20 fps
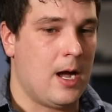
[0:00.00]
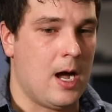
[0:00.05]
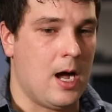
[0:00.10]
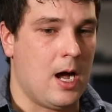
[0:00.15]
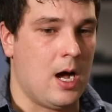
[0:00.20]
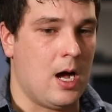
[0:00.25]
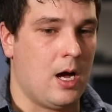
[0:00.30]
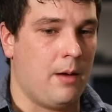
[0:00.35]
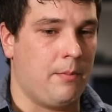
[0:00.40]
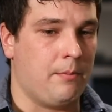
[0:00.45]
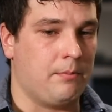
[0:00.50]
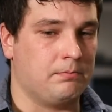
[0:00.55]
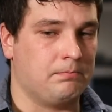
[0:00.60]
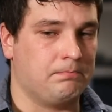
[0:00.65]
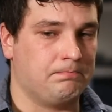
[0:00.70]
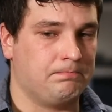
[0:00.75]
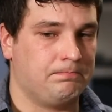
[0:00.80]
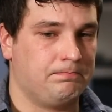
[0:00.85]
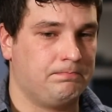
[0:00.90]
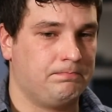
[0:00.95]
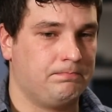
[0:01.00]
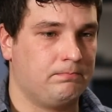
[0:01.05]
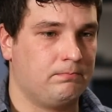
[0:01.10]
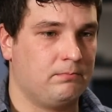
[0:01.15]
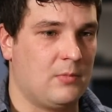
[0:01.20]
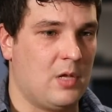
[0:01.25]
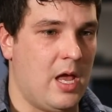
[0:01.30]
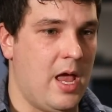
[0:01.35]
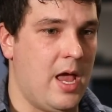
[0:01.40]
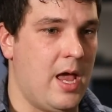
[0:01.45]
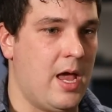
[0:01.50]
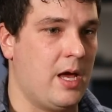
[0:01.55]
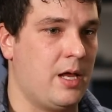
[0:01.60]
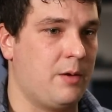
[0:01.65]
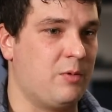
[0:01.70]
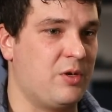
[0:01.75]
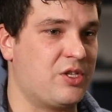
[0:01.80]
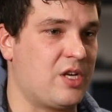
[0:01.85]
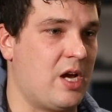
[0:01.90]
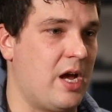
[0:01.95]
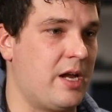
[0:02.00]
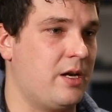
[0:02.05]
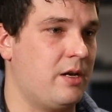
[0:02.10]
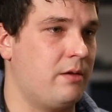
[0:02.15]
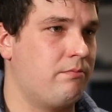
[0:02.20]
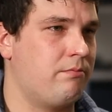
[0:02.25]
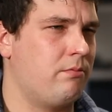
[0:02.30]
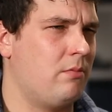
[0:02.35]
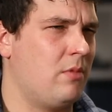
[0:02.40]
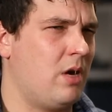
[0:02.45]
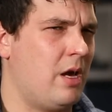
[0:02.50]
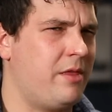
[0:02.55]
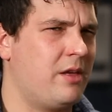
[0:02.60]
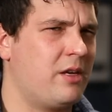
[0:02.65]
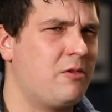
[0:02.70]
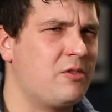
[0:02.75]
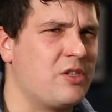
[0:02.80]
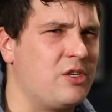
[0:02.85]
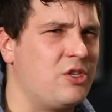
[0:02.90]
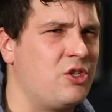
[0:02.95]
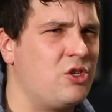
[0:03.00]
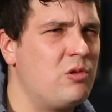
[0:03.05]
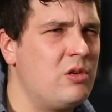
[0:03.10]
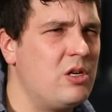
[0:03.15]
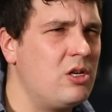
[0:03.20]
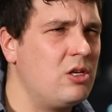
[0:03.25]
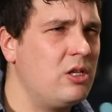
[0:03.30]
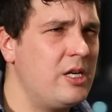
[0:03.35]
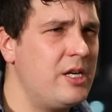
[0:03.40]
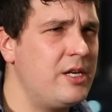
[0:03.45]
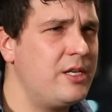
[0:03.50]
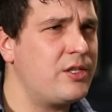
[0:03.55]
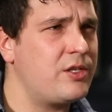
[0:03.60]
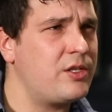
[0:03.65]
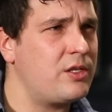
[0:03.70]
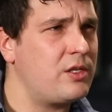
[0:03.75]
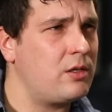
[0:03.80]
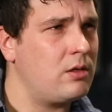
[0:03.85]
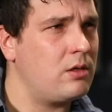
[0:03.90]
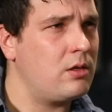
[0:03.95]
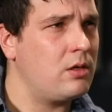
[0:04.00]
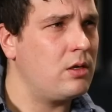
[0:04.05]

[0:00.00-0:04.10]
And we signed I think it was a 2-year lease